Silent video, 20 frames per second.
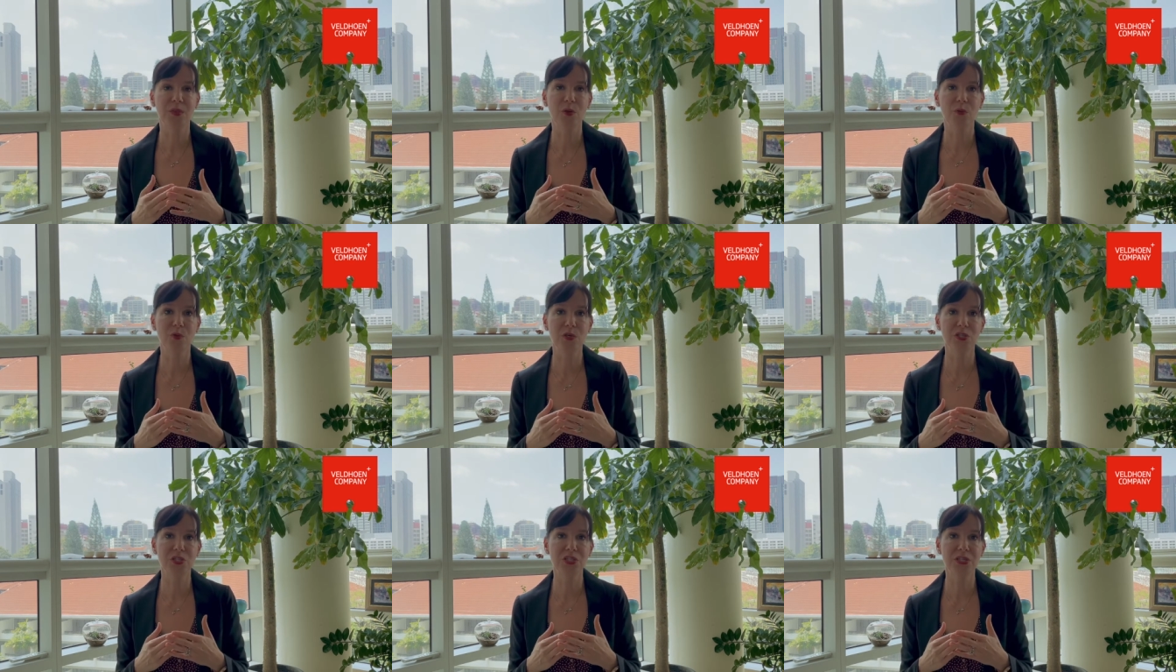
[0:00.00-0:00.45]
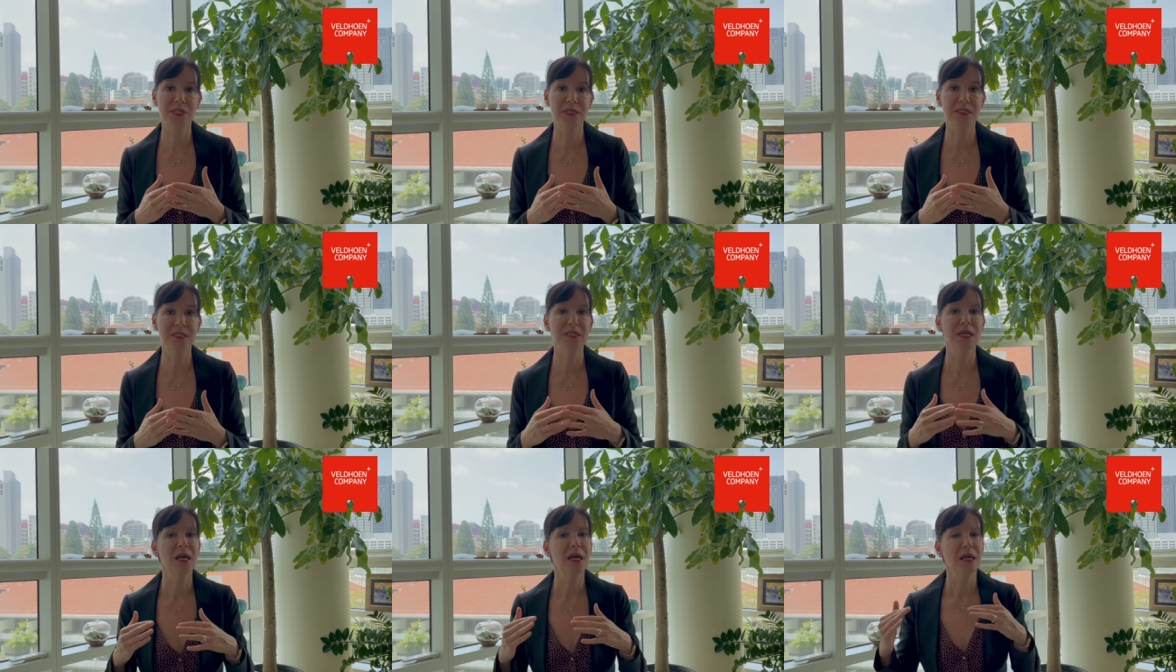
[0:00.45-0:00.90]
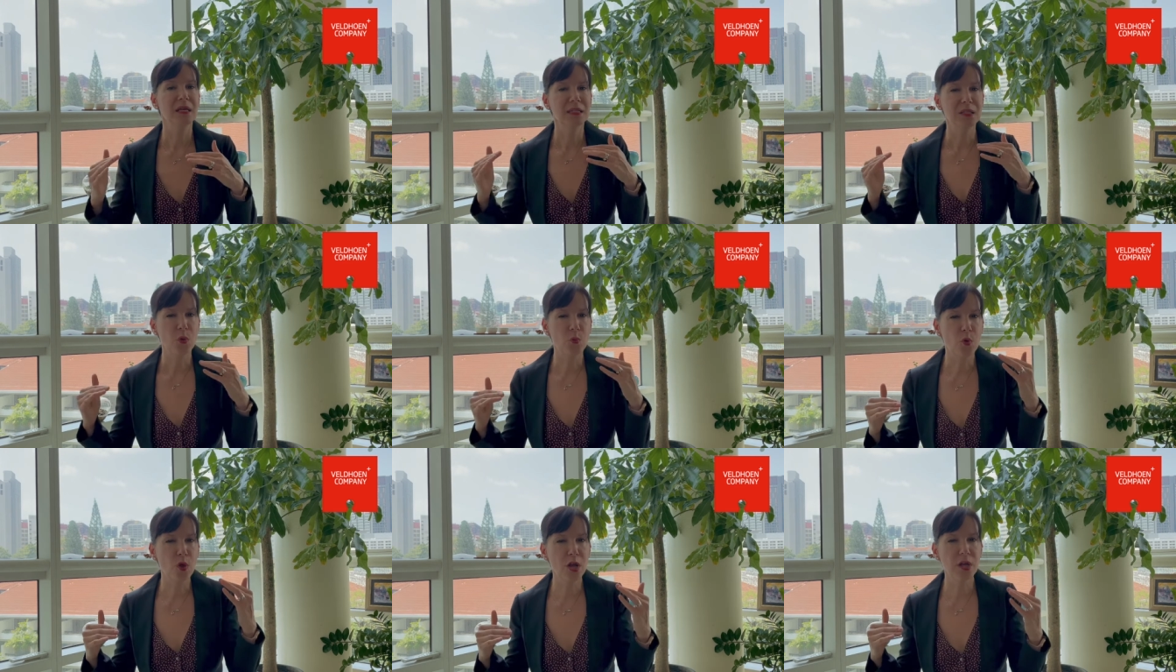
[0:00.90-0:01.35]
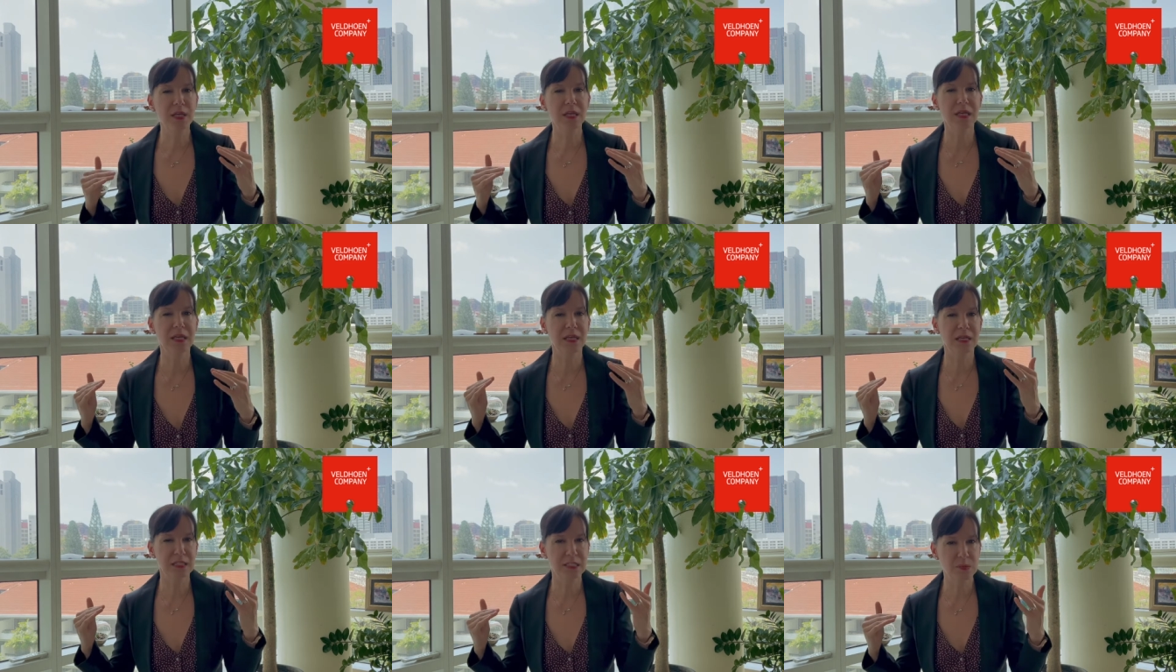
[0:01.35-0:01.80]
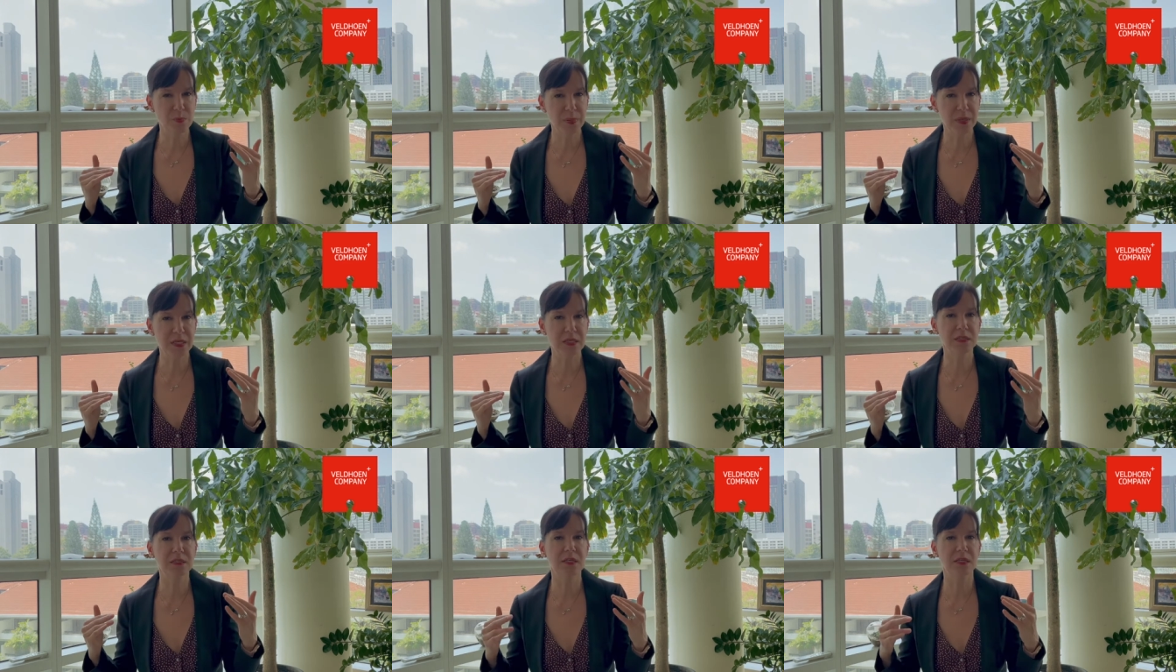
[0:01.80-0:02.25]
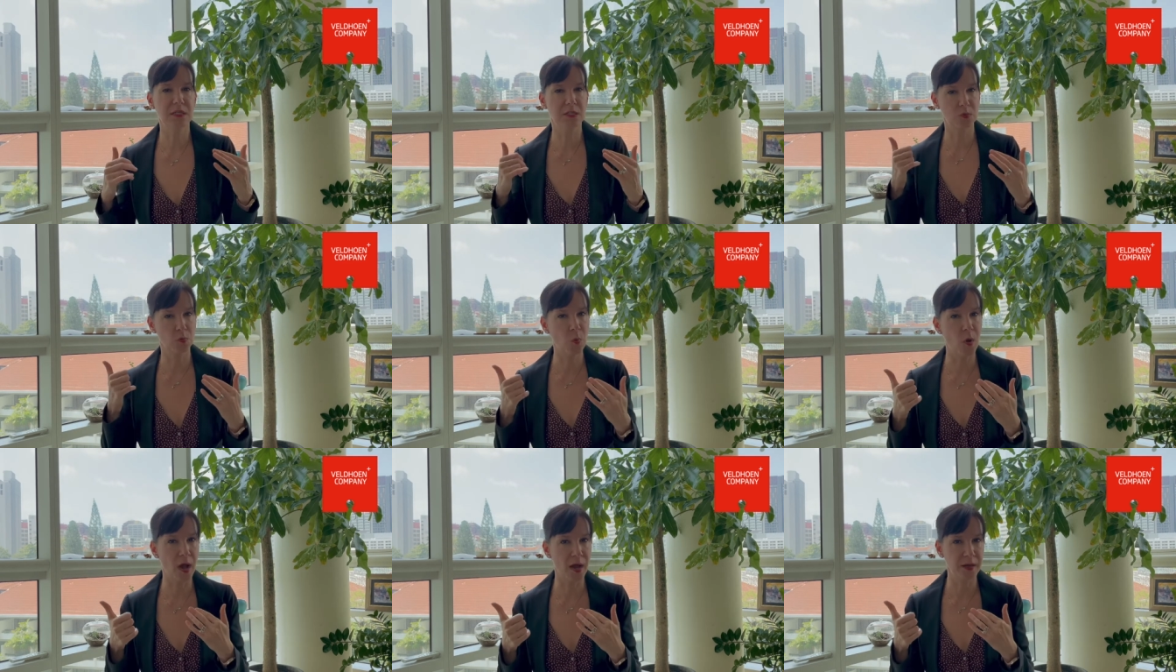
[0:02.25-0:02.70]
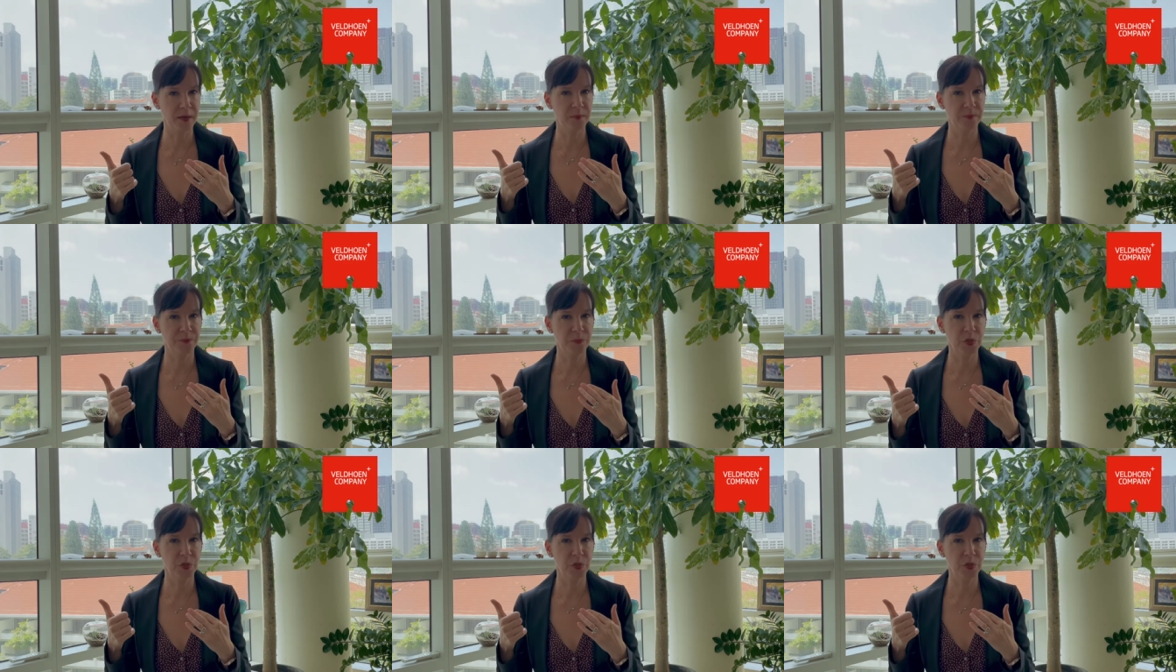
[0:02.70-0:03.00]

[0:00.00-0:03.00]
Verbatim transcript: which is the working split is one.